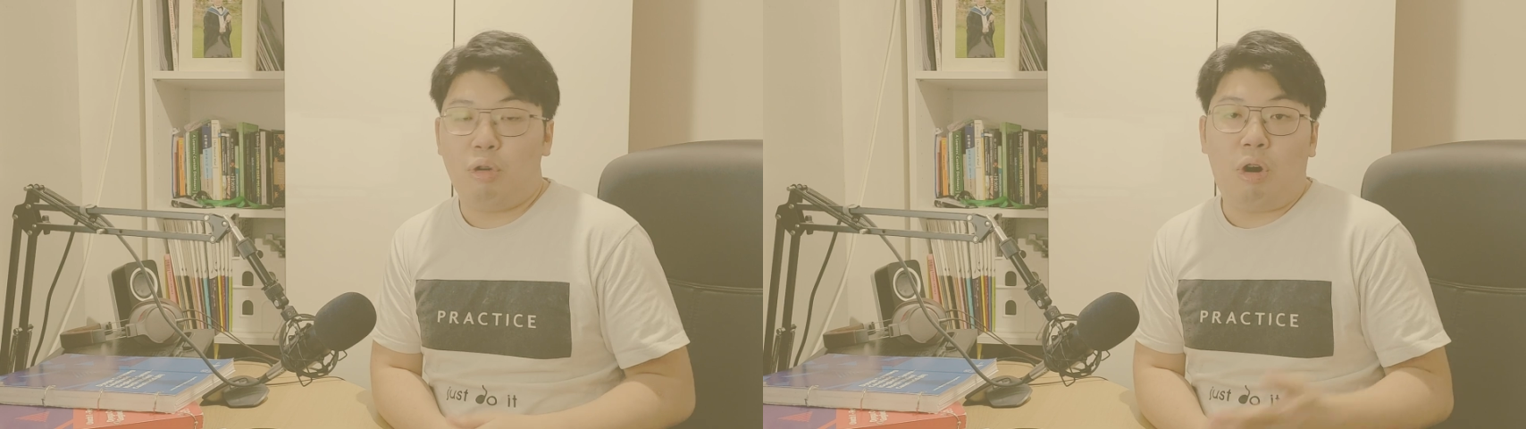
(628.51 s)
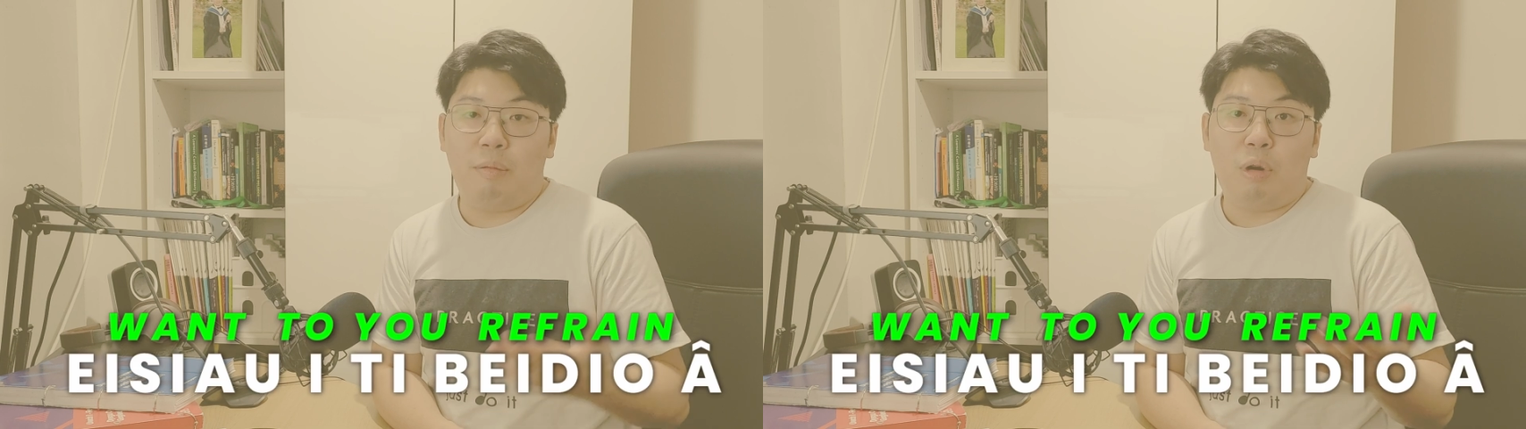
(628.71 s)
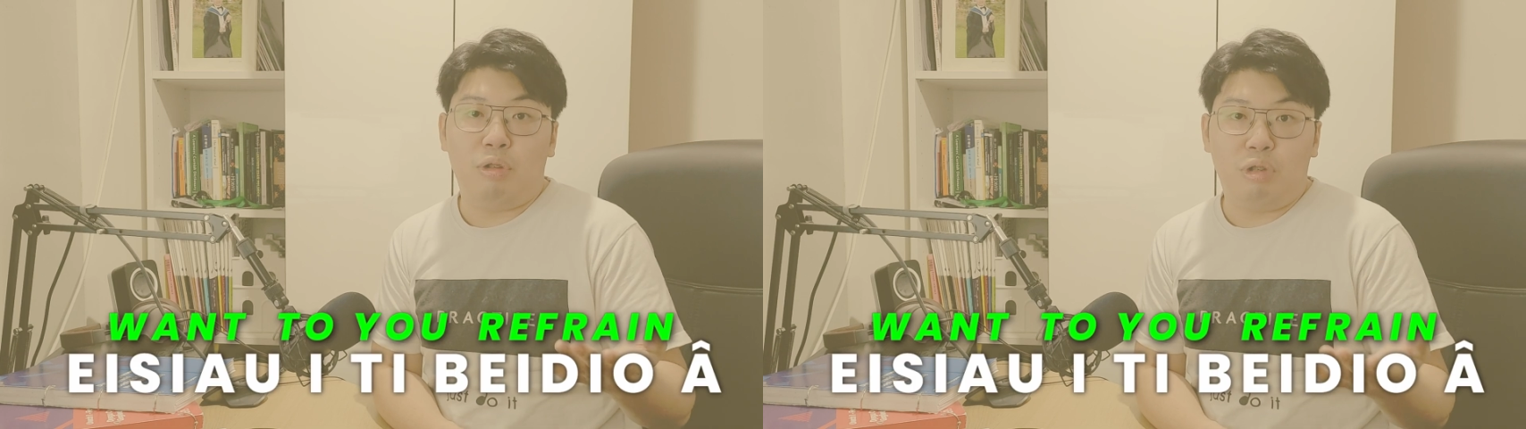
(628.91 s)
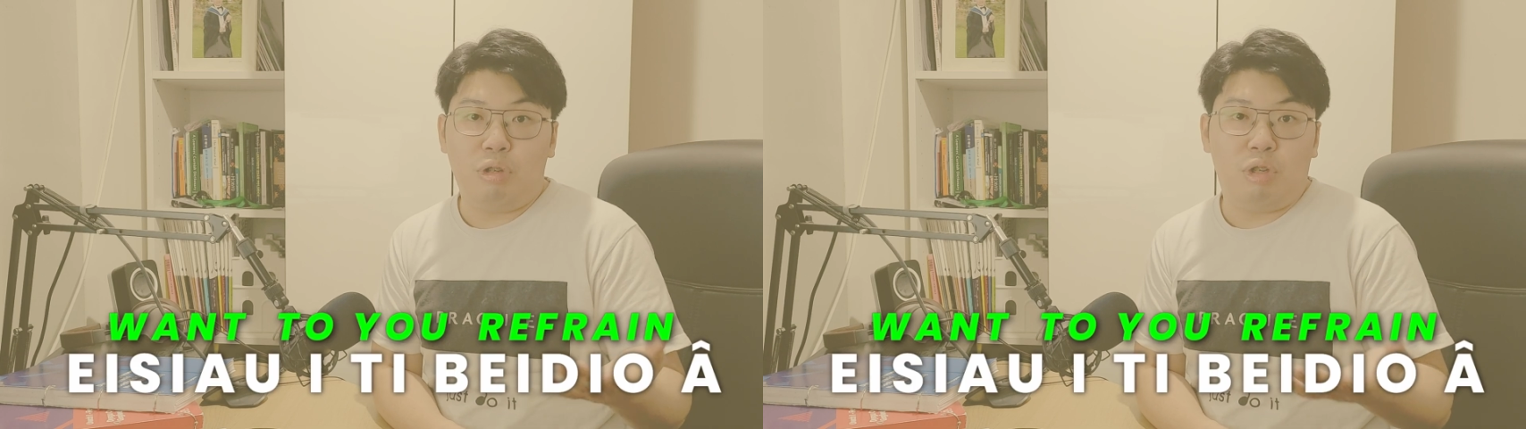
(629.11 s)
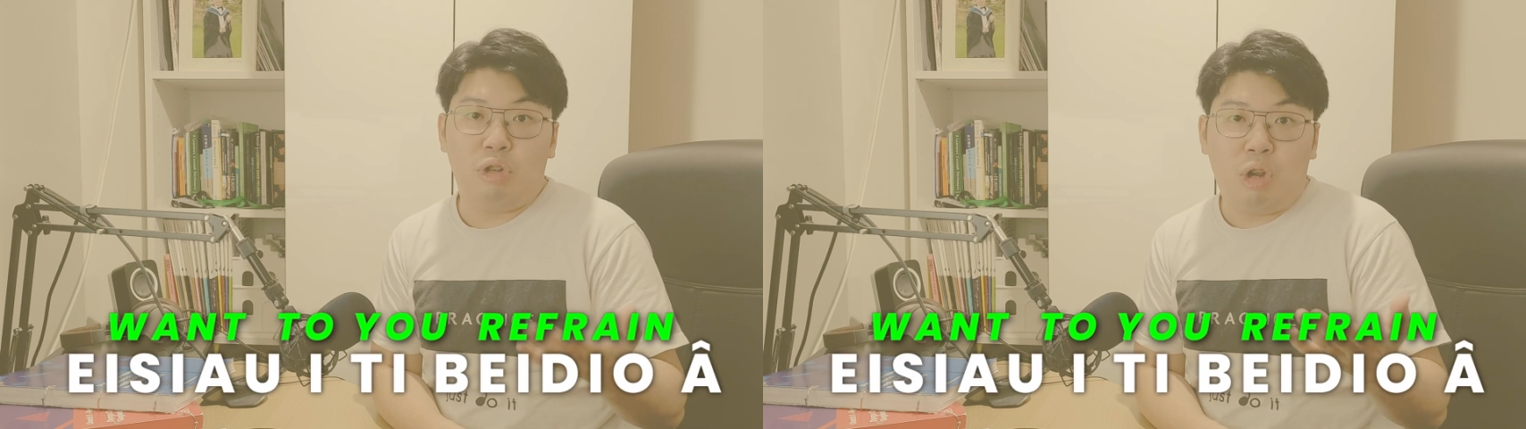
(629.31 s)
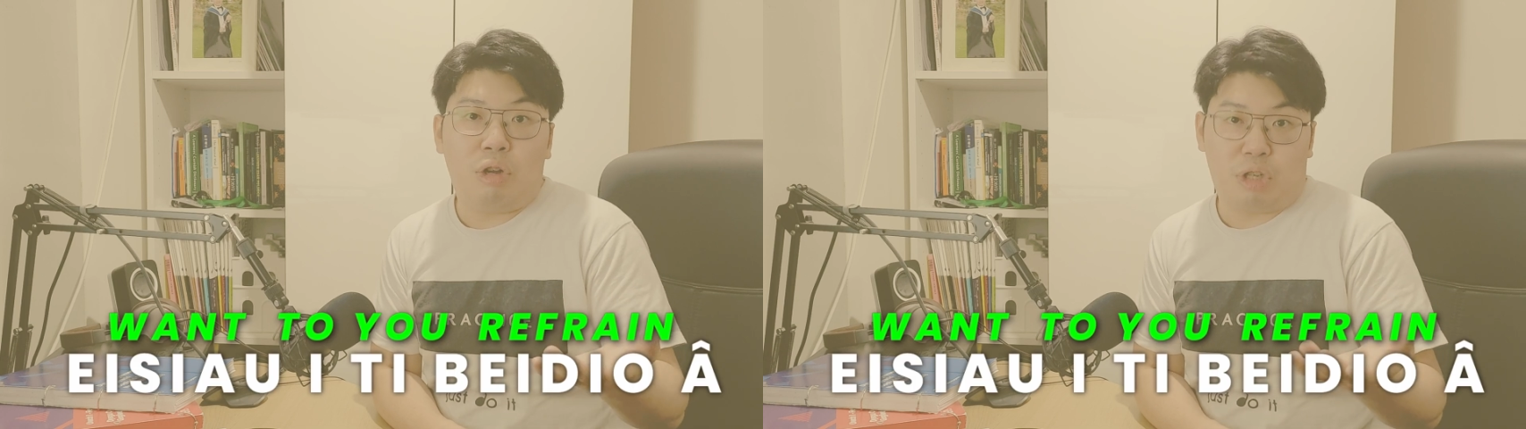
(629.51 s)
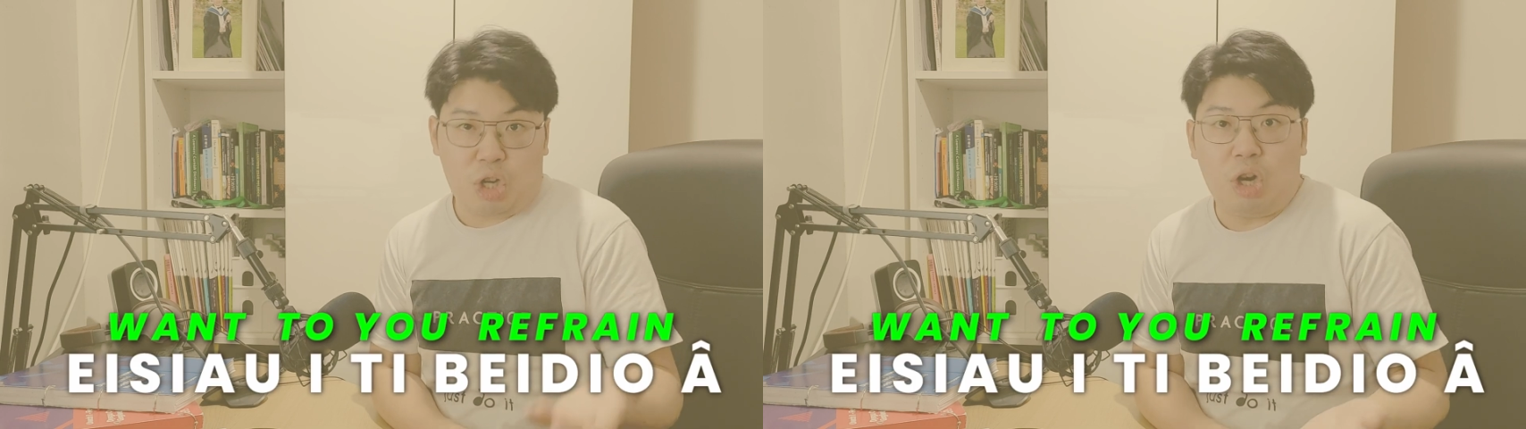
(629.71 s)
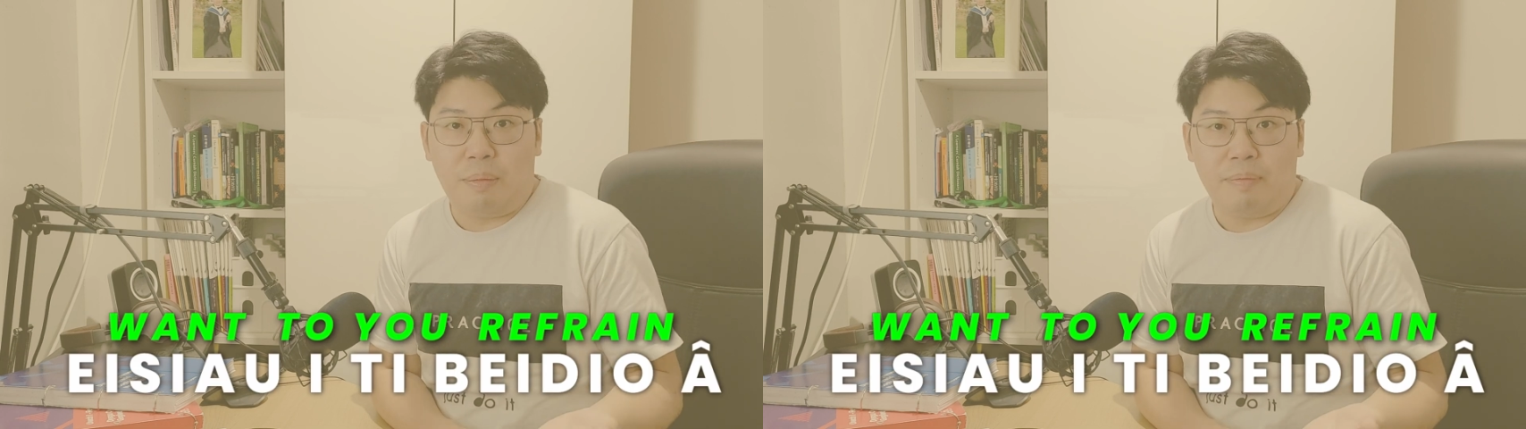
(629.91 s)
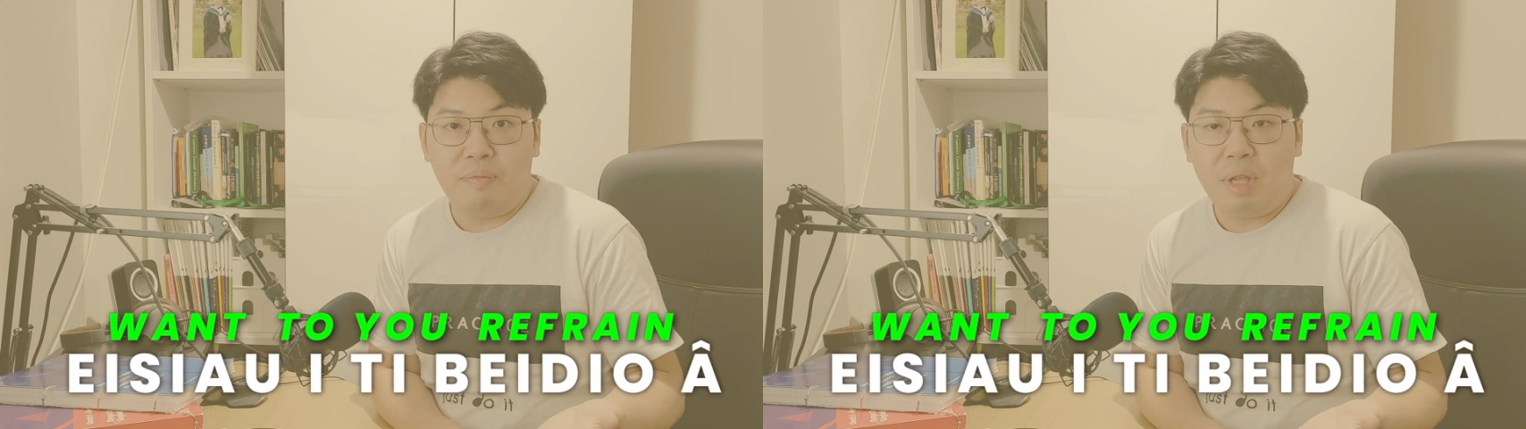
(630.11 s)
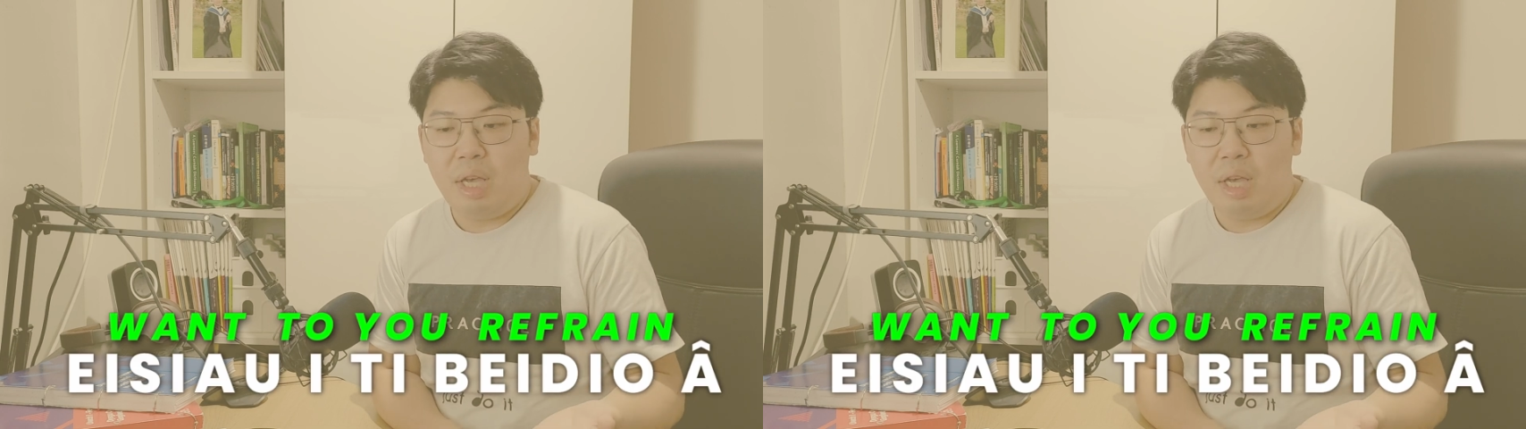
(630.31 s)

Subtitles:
I want you to not come,